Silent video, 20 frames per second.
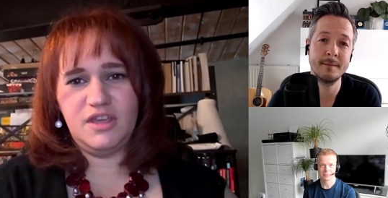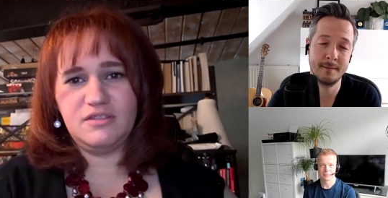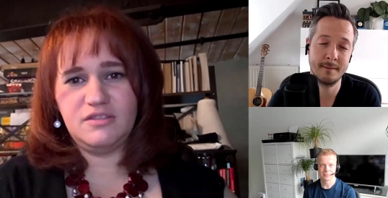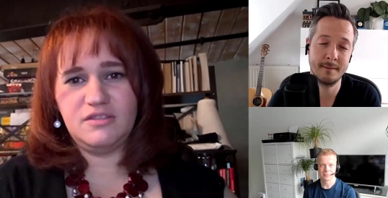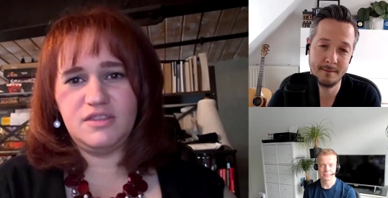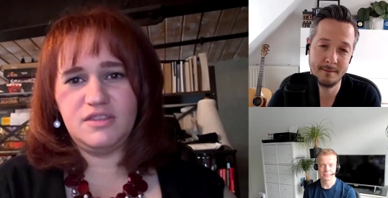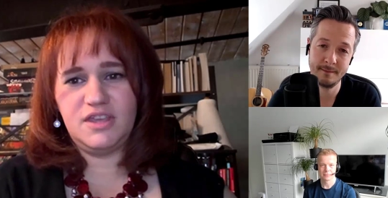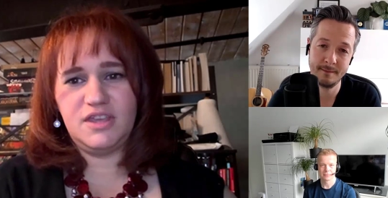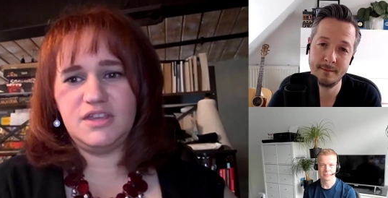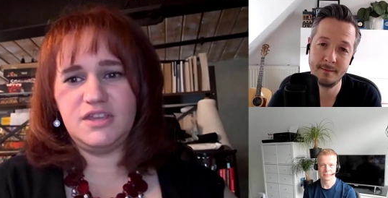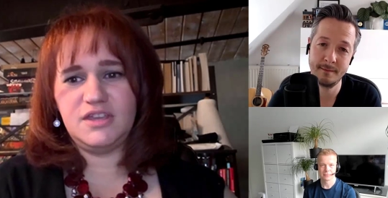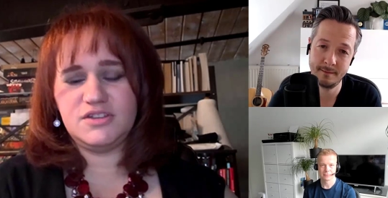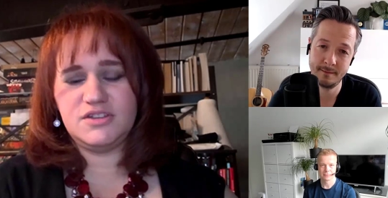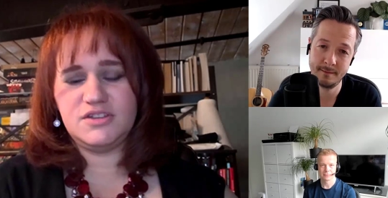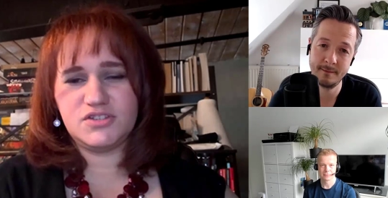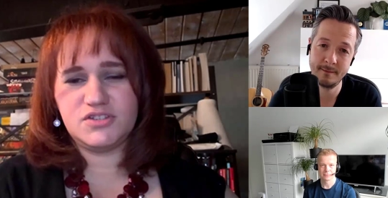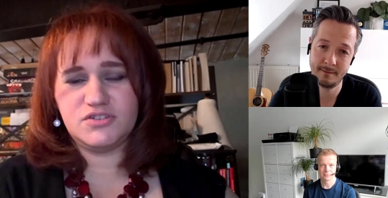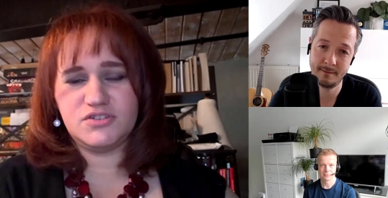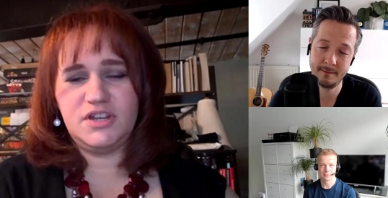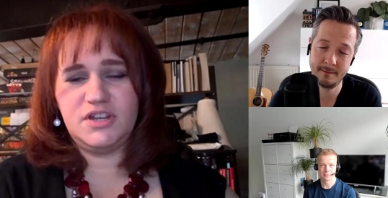Speaker 1: in the
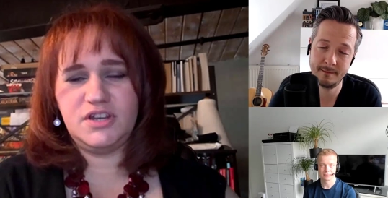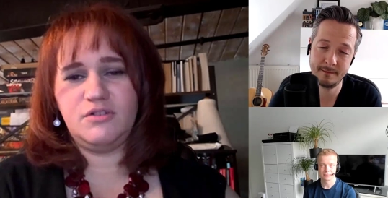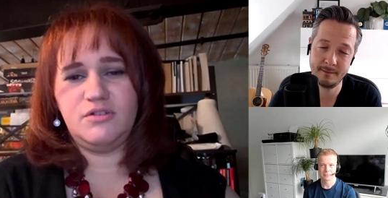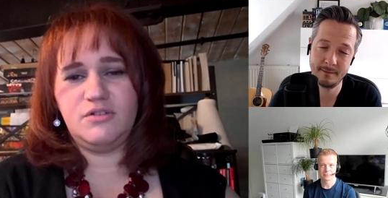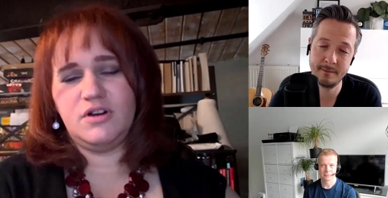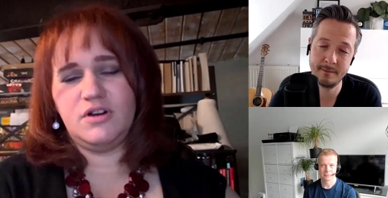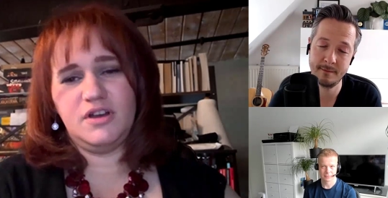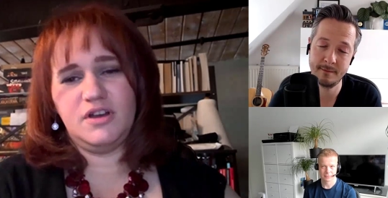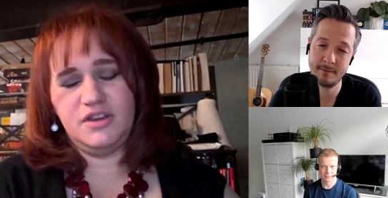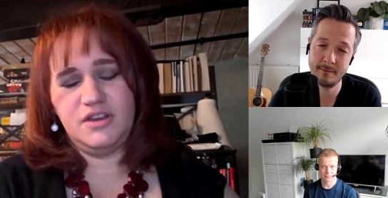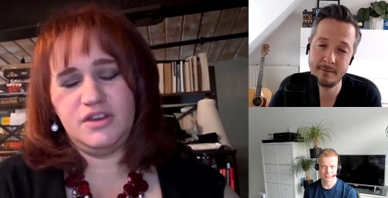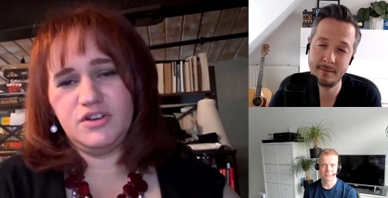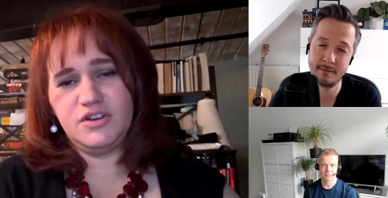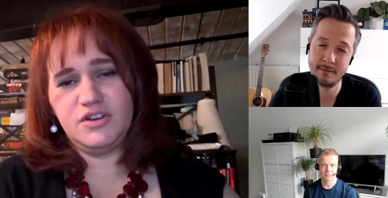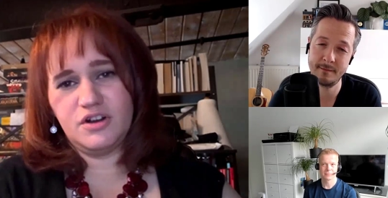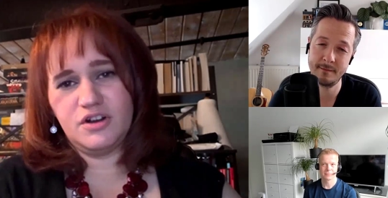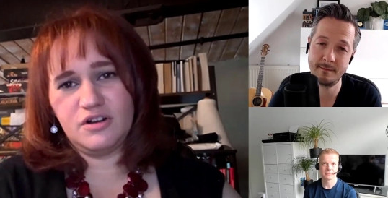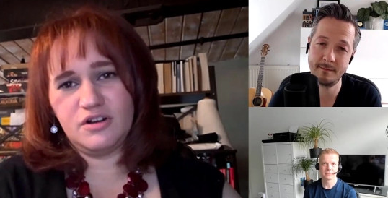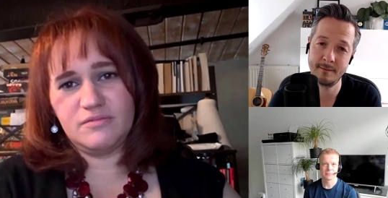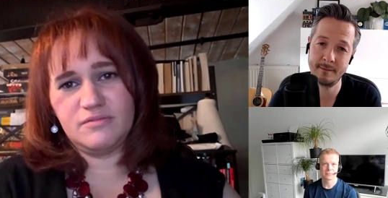industry or in
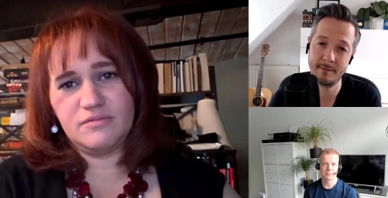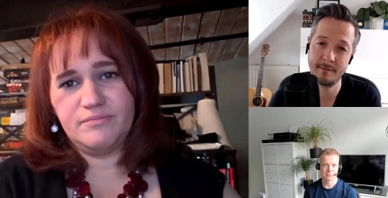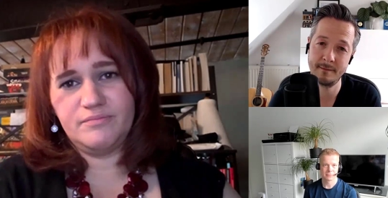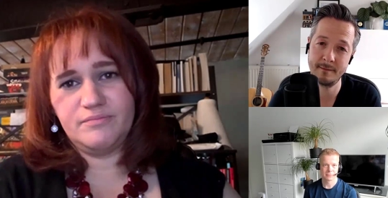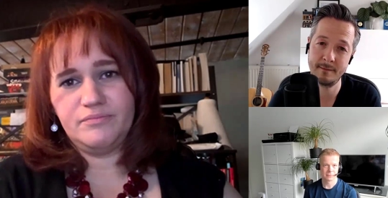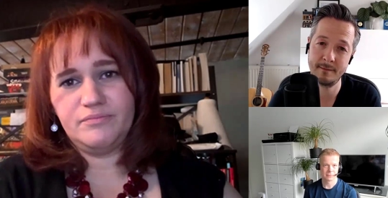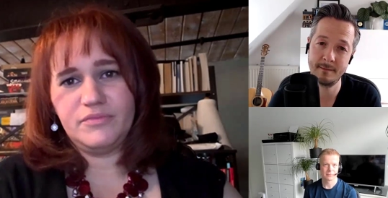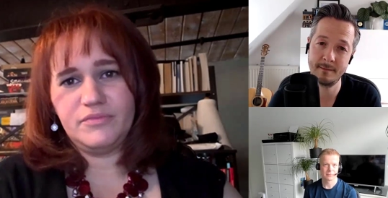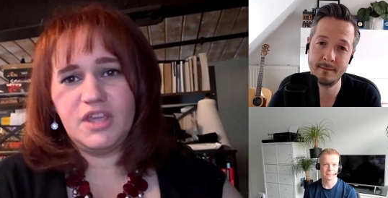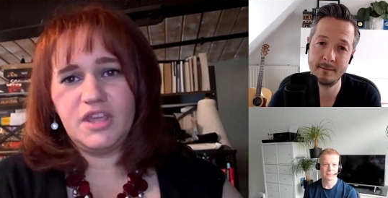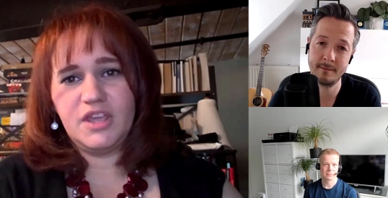your